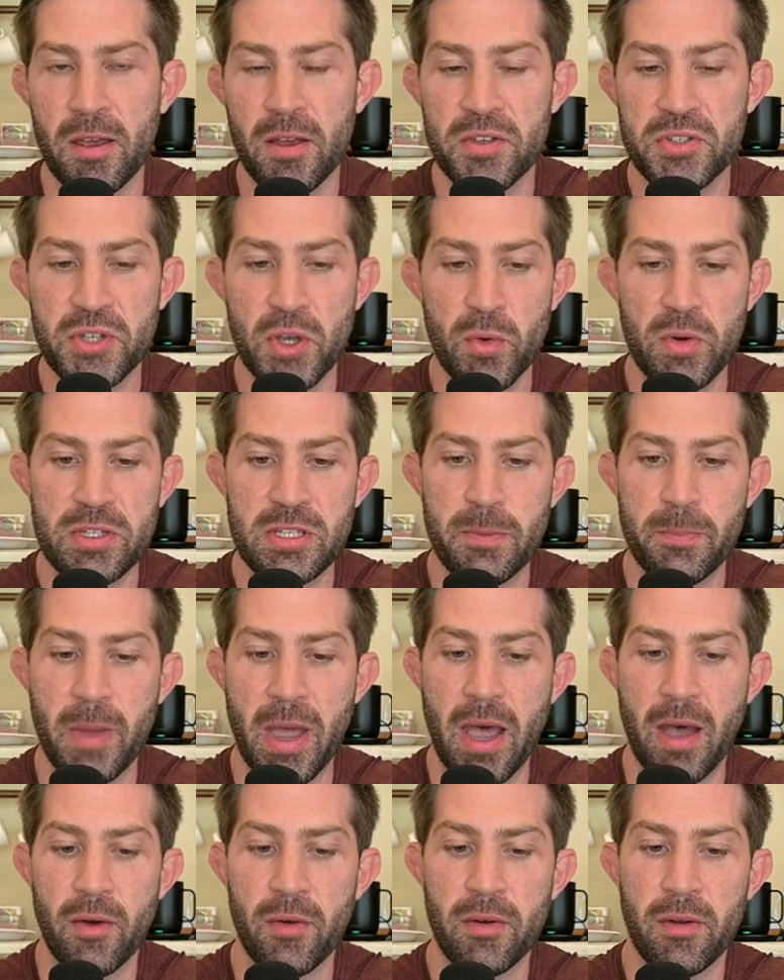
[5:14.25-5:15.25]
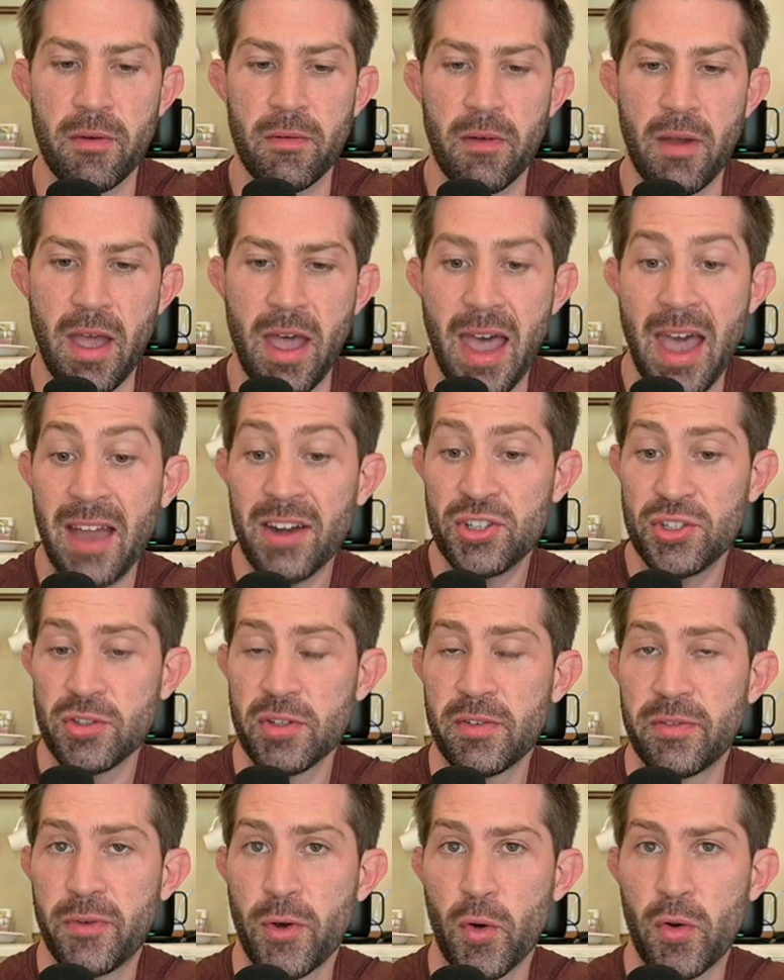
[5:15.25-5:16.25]
So it's about
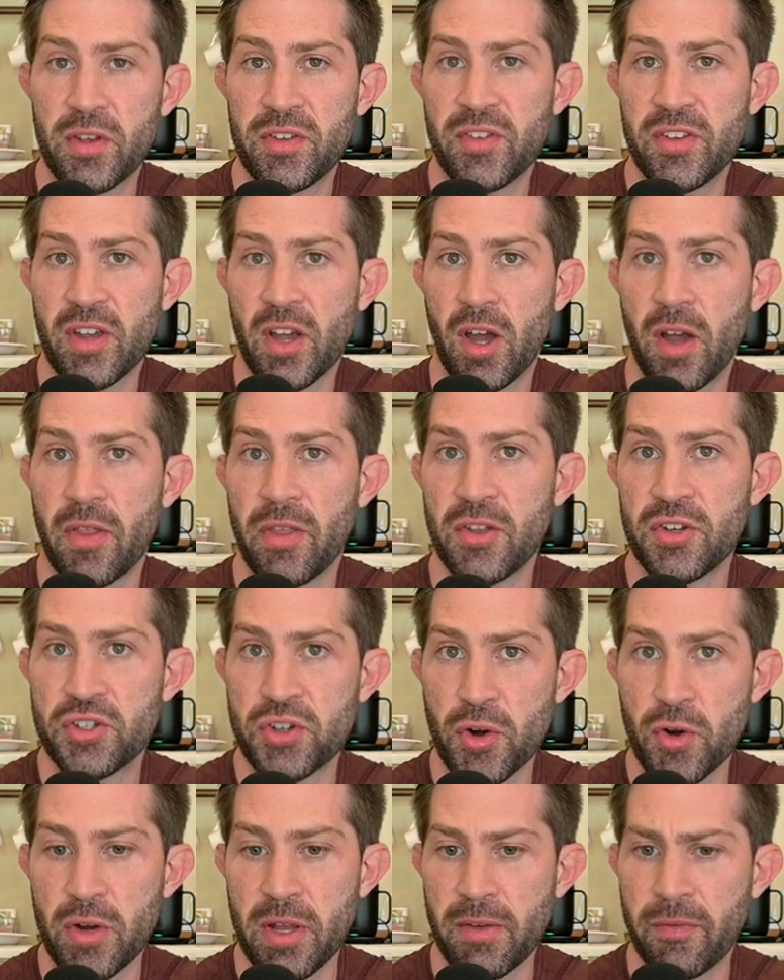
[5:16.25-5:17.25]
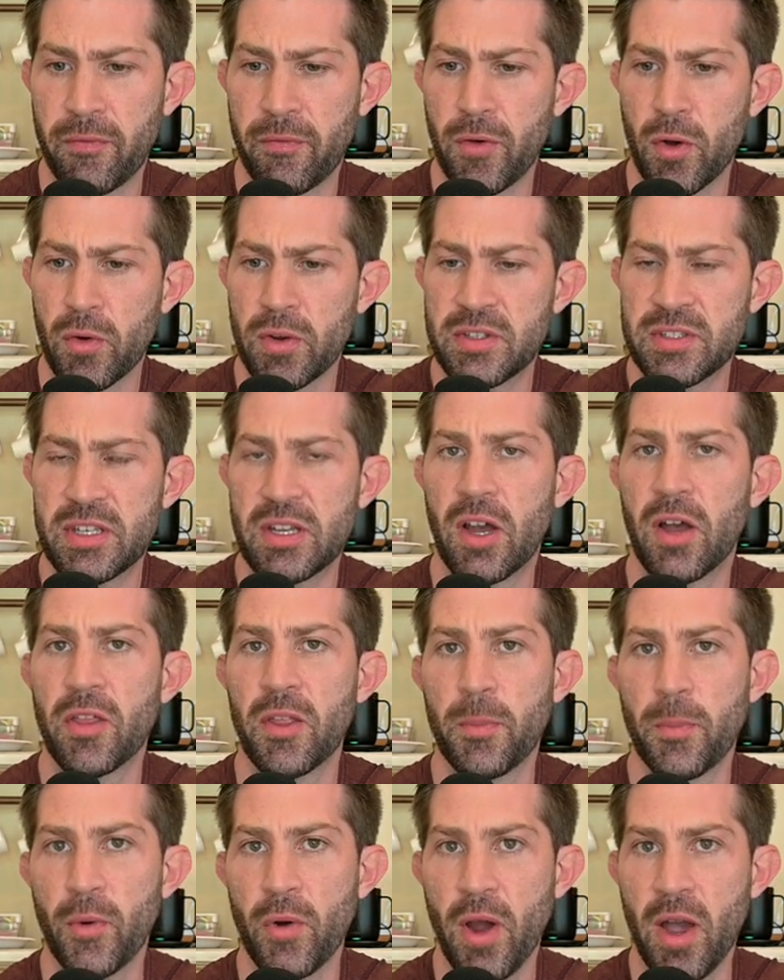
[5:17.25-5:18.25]
actually focusing on the journey, focusing on
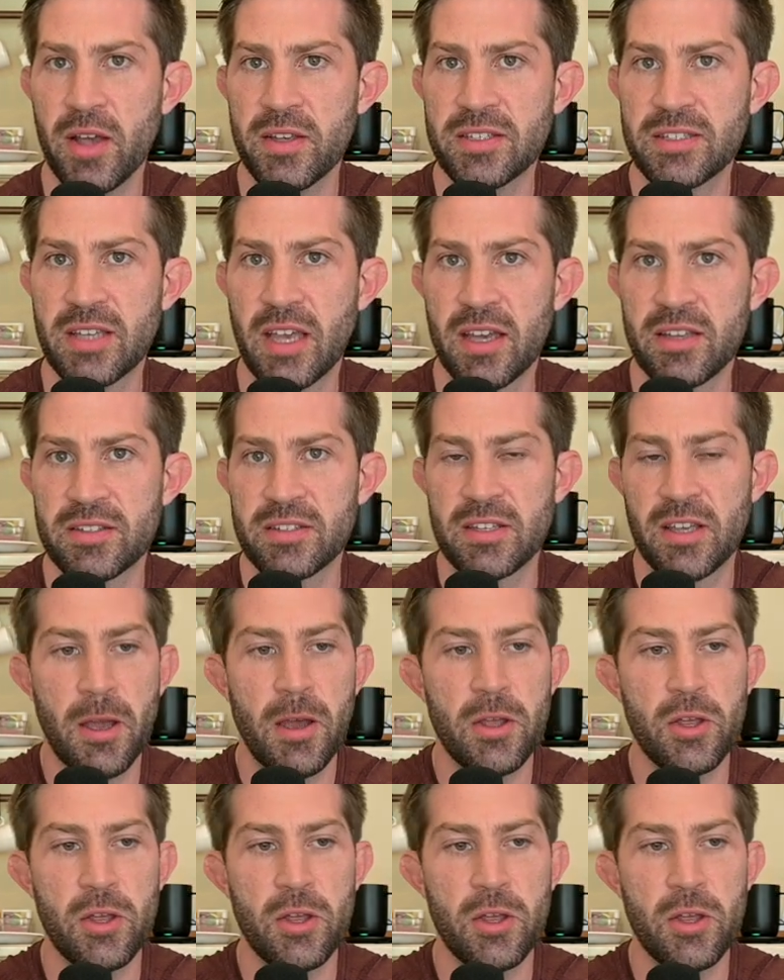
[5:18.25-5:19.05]
the process.